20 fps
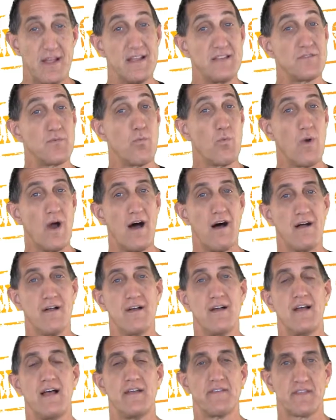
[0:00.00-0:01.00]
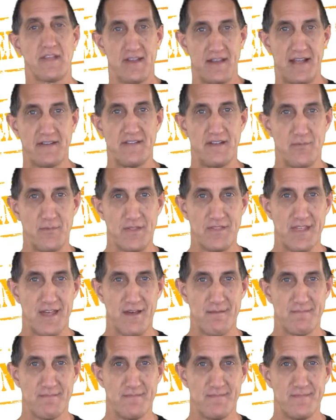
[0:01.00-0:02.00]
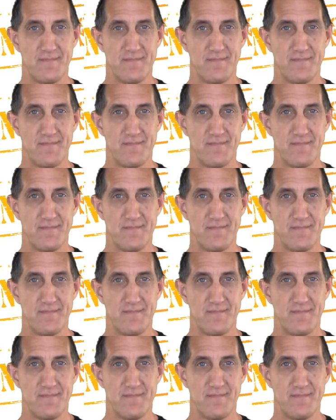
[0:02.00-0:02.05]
as well as connecting with them.